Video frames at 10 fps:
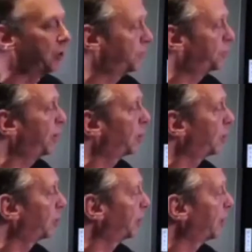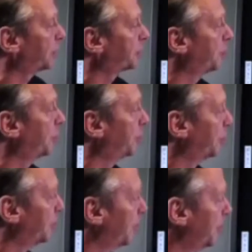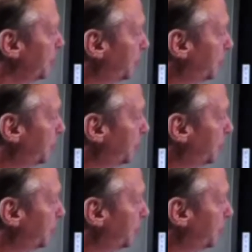have treated it early, and I'll show you. So